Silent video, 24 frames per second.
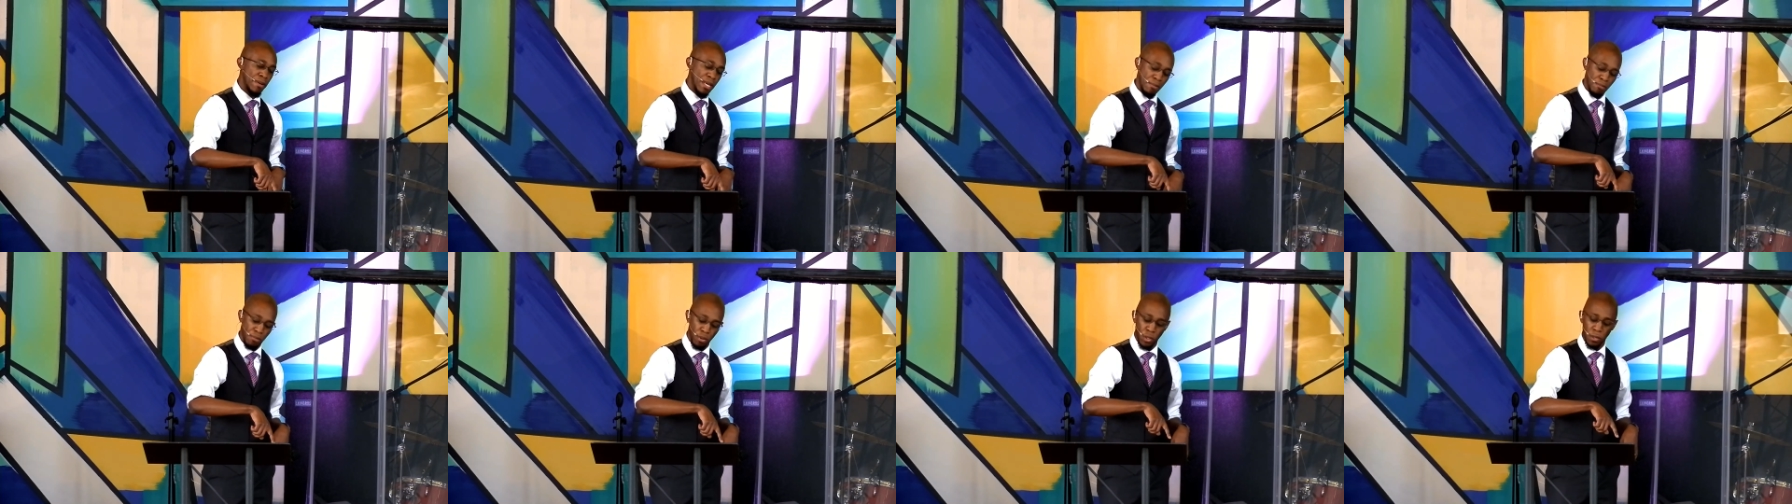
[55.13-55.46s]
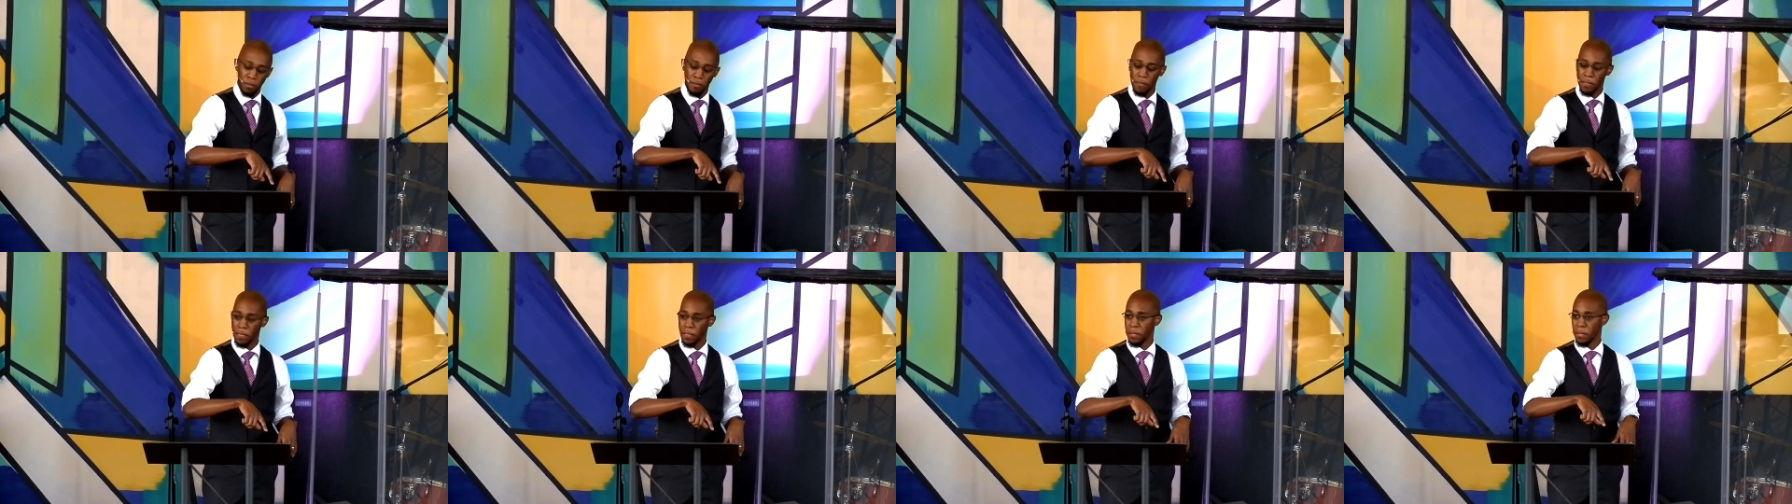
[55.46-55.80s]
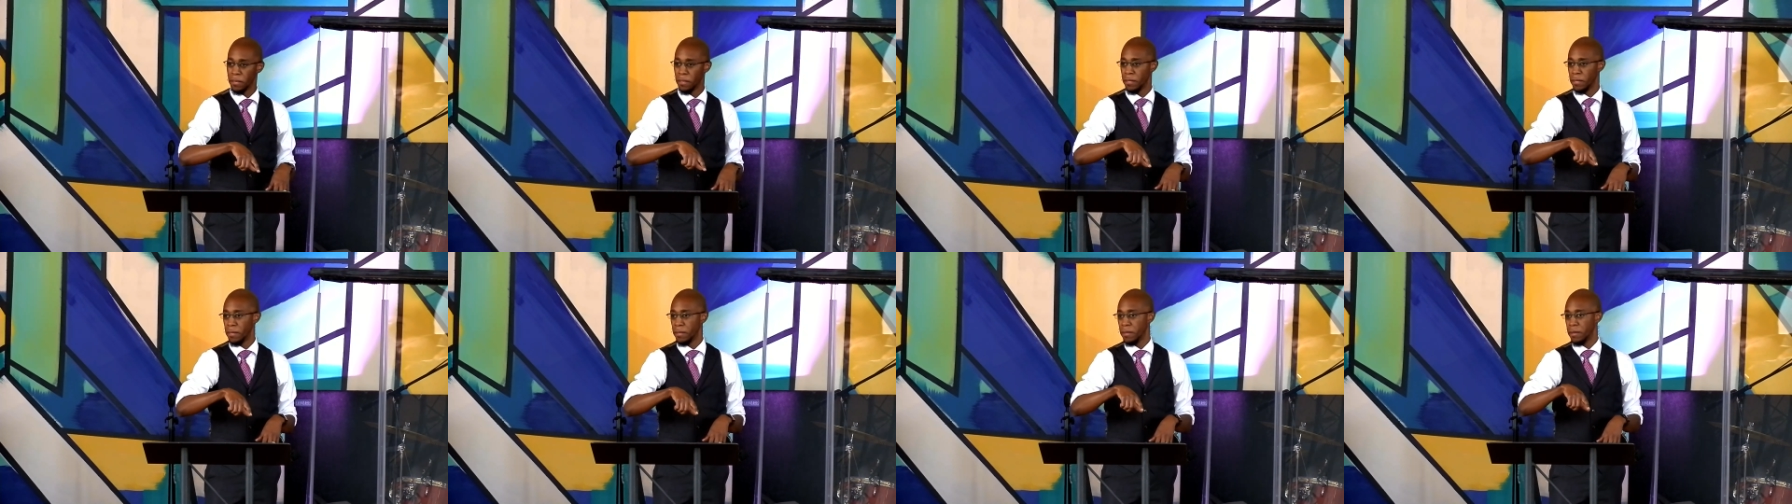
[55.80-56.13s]
people?
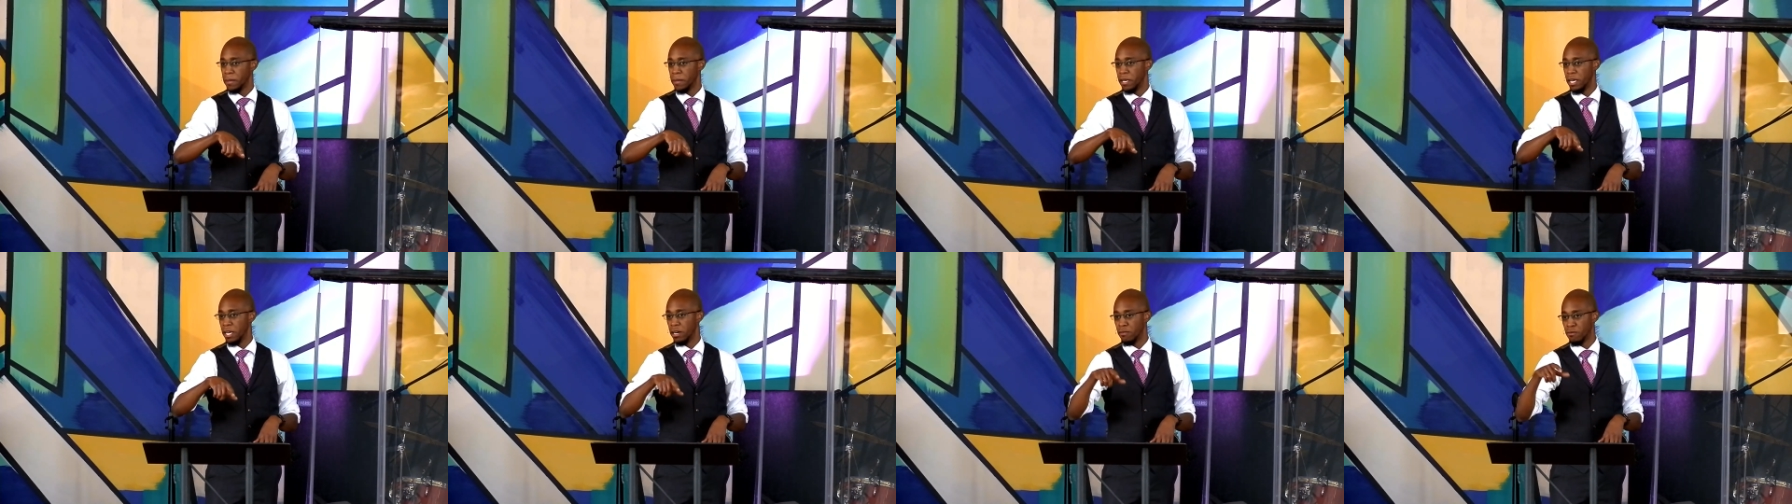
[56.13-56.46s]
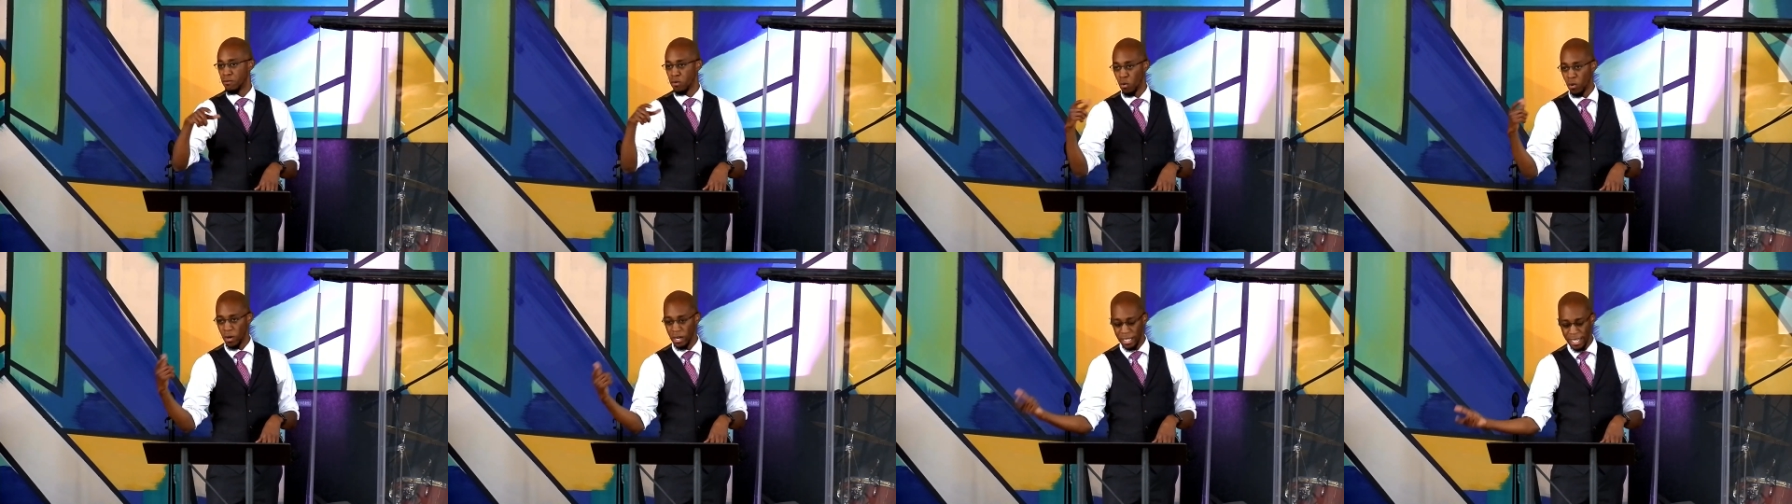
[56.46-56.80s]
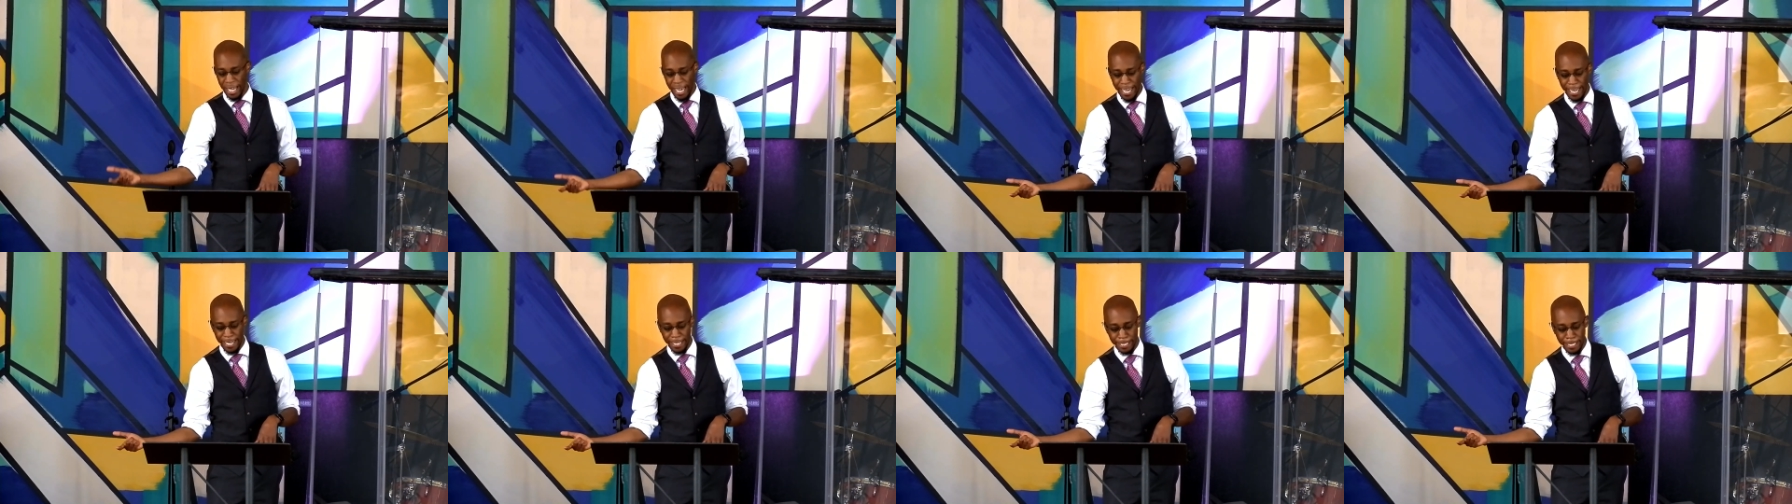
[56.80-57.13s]
in a foreign
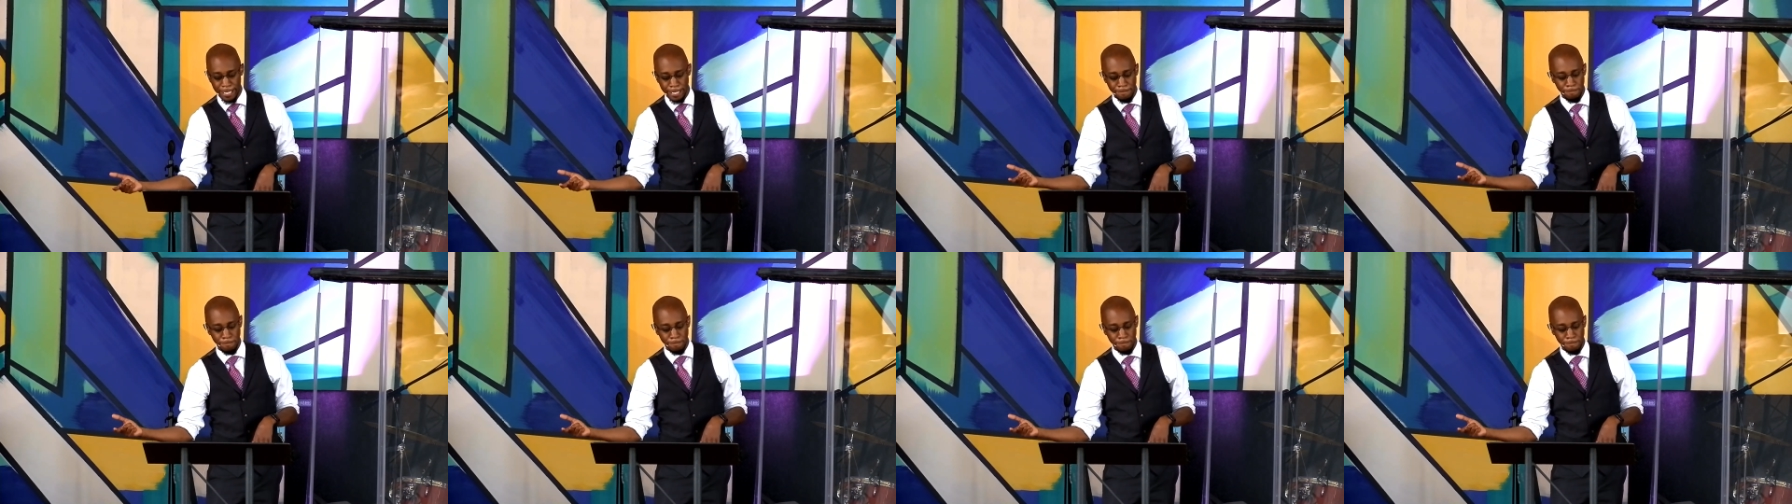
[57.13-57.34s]
land.